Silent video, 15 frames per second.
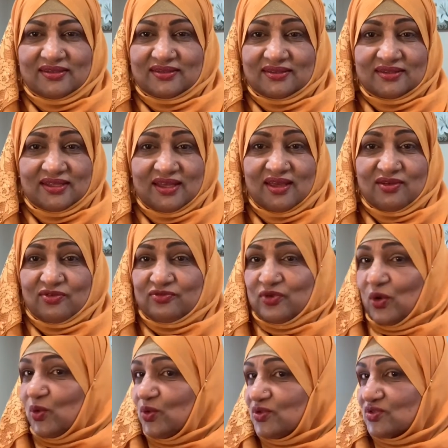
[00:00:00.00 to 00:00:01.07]
The
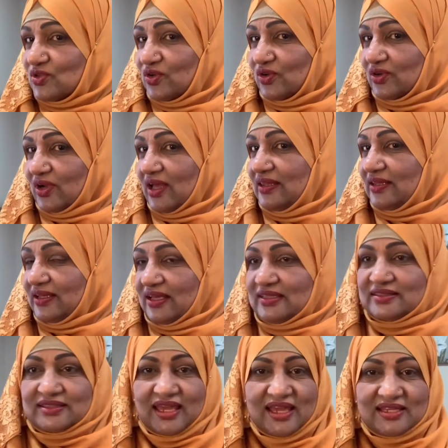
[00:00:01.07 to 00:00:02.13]
folds are, it
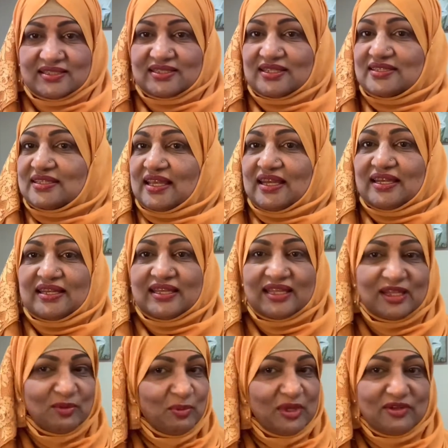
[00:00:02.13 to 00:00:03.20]
takes just a little
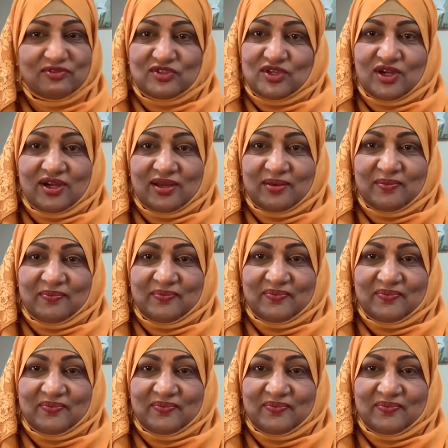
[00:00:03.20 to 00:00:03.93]
bit of time